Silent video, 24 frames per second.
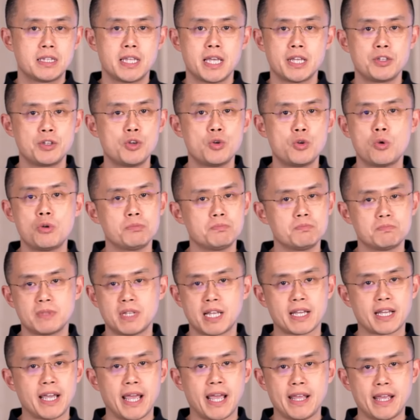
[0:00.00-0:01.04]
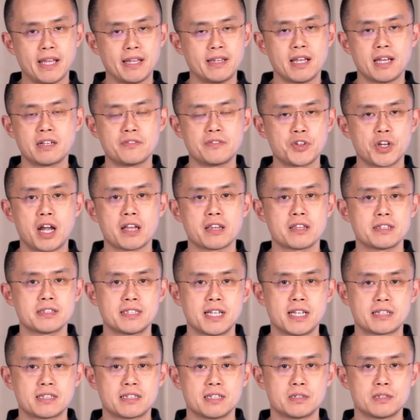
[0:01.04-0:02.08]
then you won't like eh, none of your other
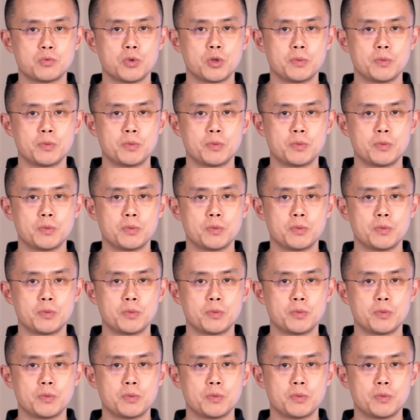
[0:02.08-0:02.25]
sectors